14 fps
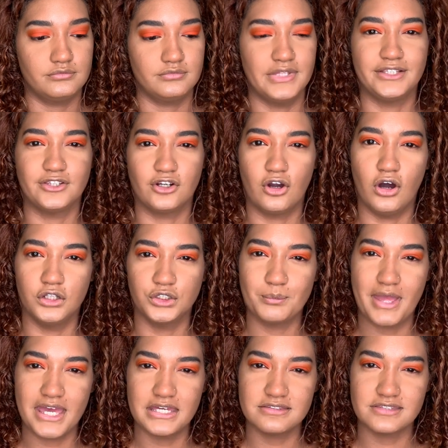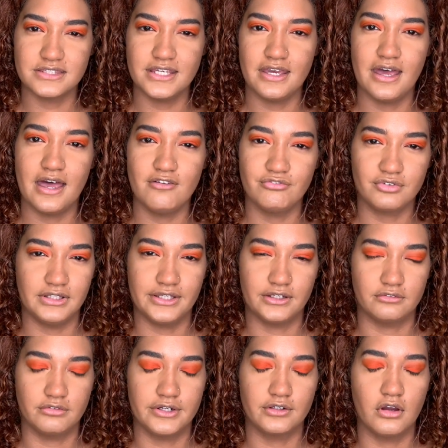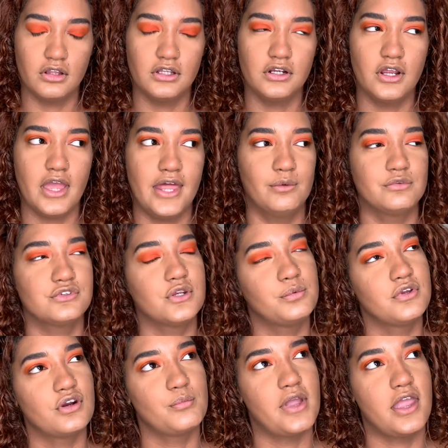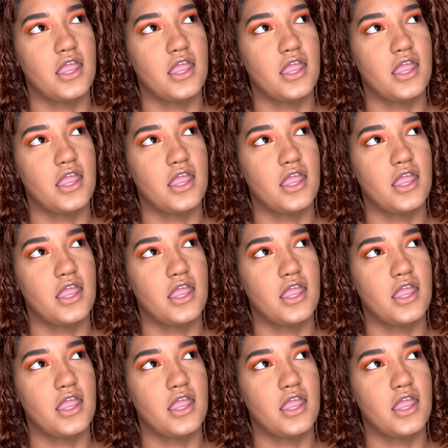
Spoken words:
like the color mask that they have for like a red color, and I was gonna put it on my